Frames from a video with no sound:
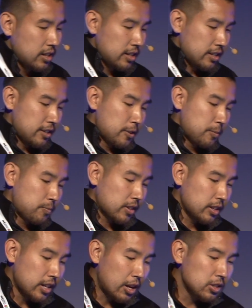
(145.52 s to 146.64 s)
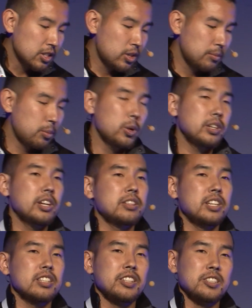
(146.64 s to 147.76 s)
I also want to point out
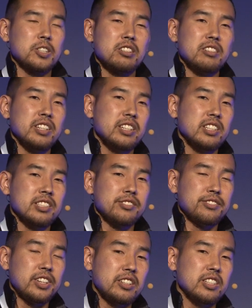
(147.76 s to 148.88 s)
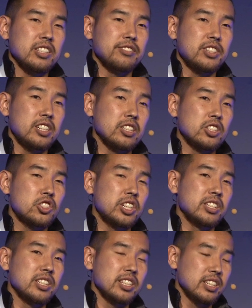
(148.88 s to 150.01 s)
that Korea is very, very
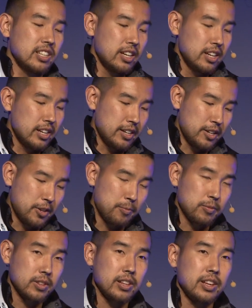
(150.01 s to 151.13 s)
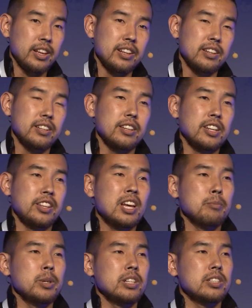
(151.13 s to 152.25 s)
trendy, and
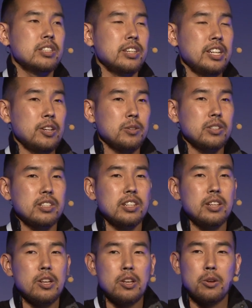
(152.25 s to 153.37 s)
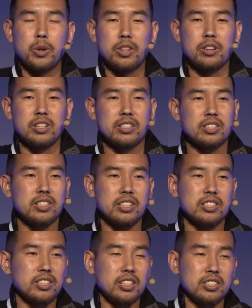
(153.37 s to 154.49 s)
that means whether it's
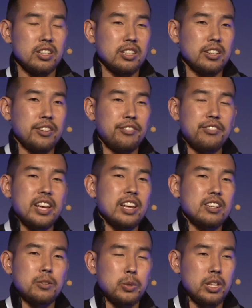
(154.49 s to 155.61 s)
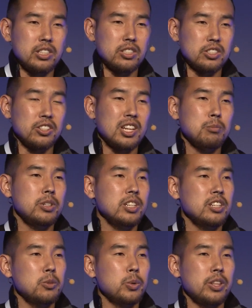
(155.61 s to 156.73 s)
a fad or whether it's a
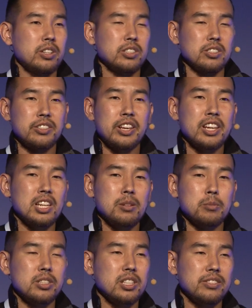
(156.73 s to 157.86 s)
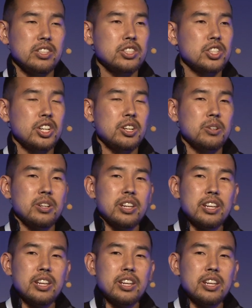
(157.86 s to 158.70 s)
celebrity, whether it's a game, a TV show,